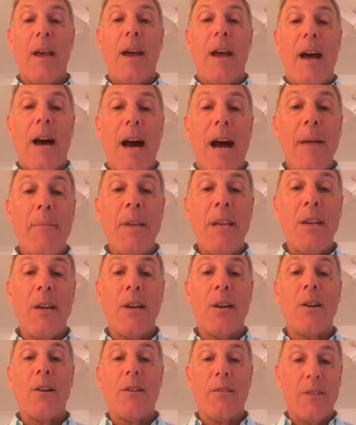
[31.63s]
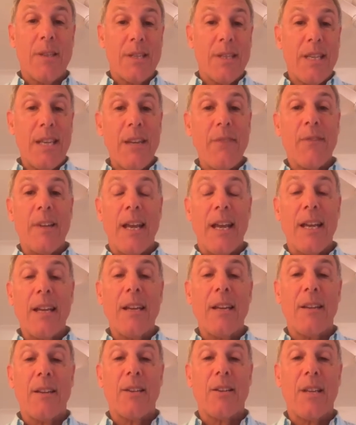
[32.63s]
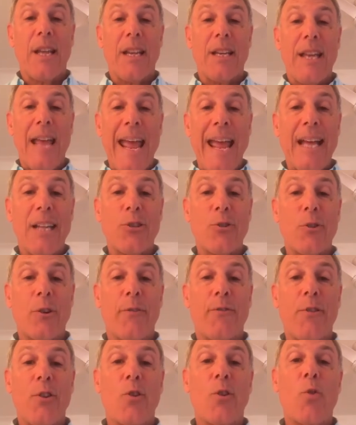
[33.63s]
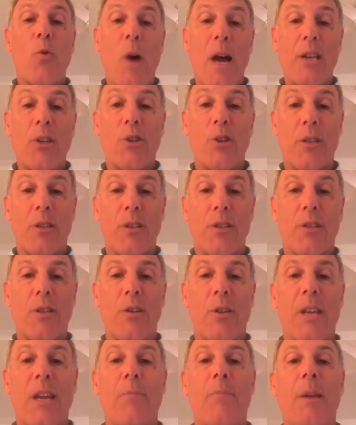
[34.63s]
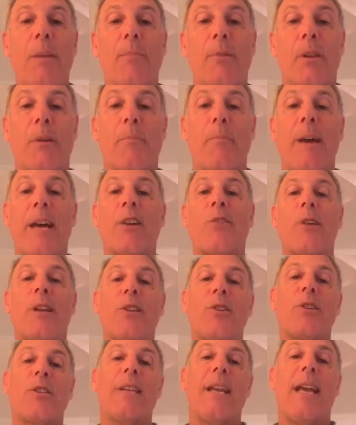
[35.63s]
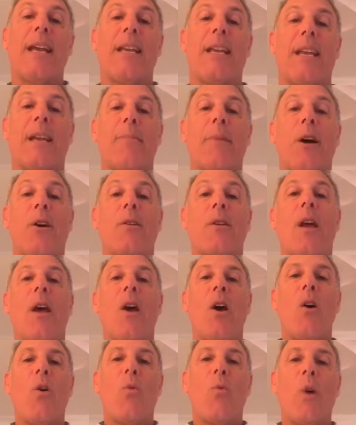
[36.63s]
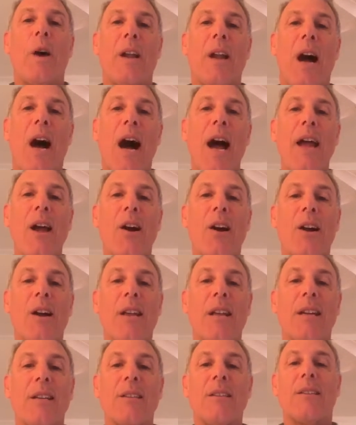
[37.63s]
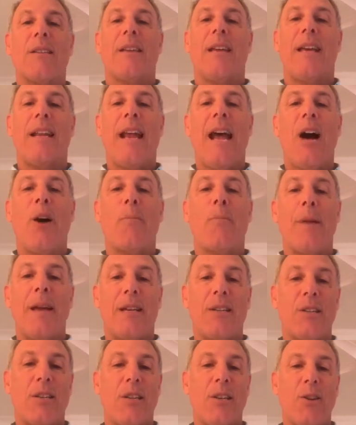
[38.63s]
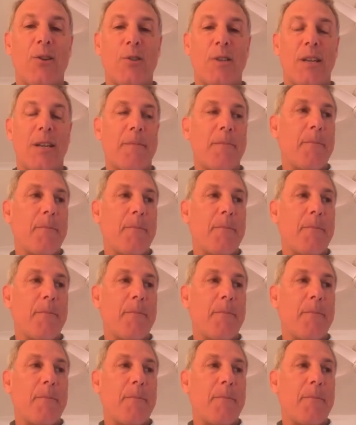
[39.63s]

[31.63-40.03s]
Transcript: I'm here this evening to answer a few questions to give people a better understanding about what iHeart is and how best to use it.